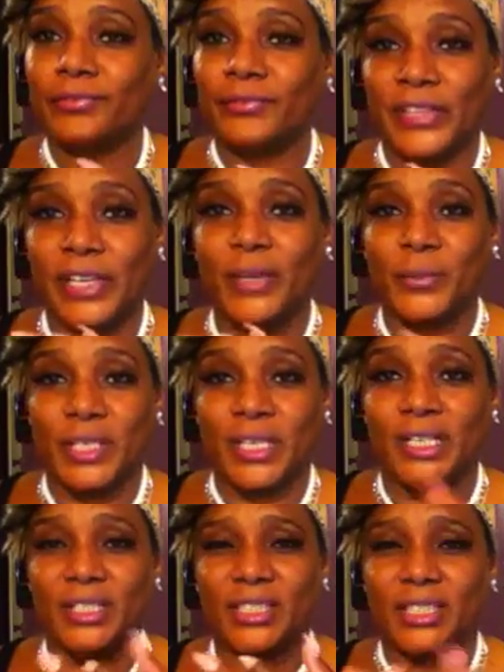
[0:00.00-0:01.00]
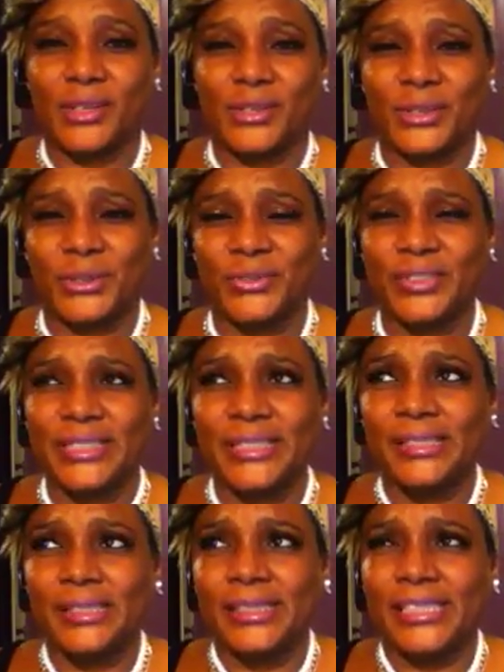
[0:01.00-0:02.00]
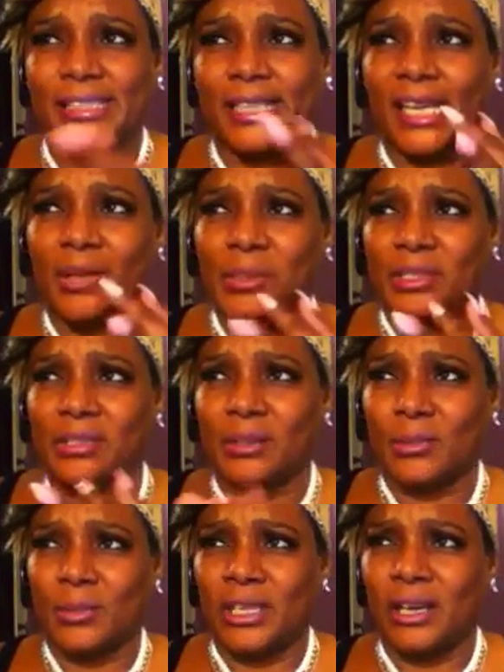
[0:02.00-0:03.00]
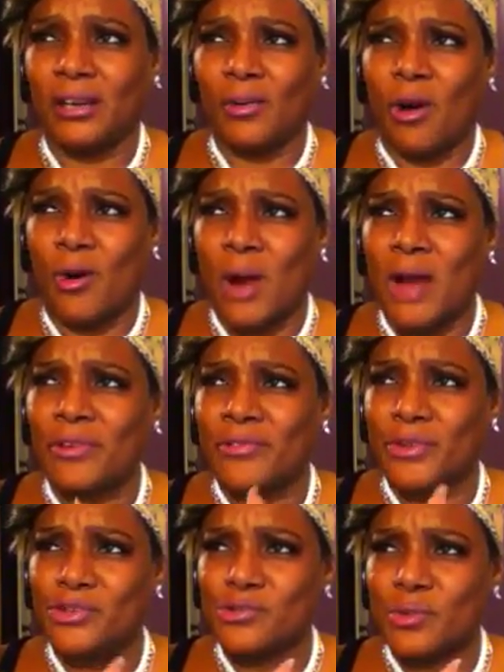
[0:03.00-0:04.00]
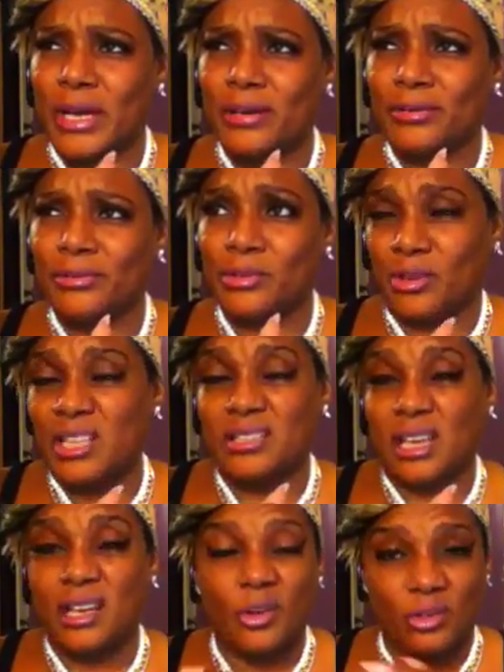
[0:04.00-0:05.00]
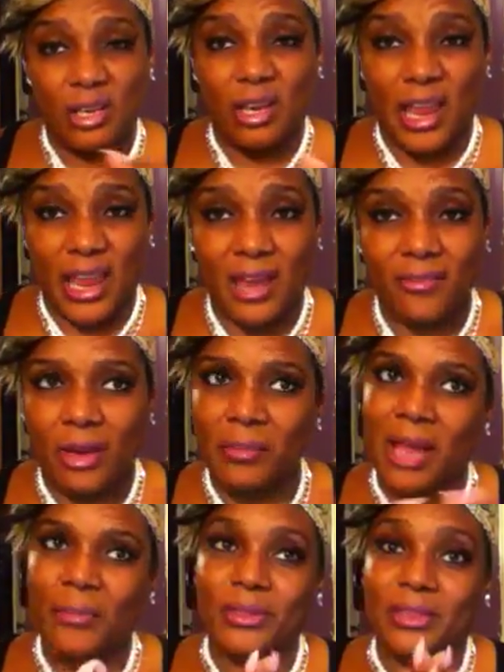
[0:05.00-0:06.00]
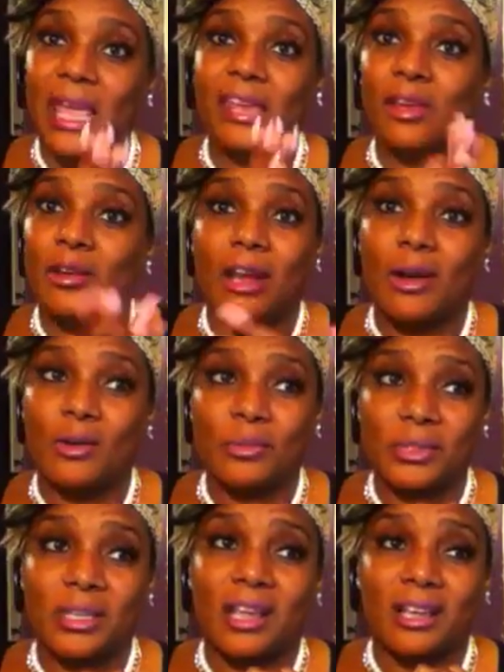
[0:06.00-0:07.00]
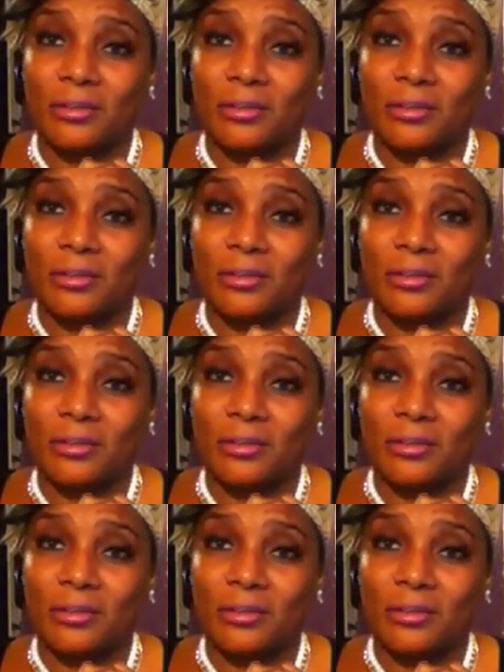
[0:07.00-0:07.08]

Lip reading: Yeah, it was a yellow stove. I think it was a yellow or a white refrigerator. They say no, you can have it. I'm like, well, thank you. You know what I'm saying?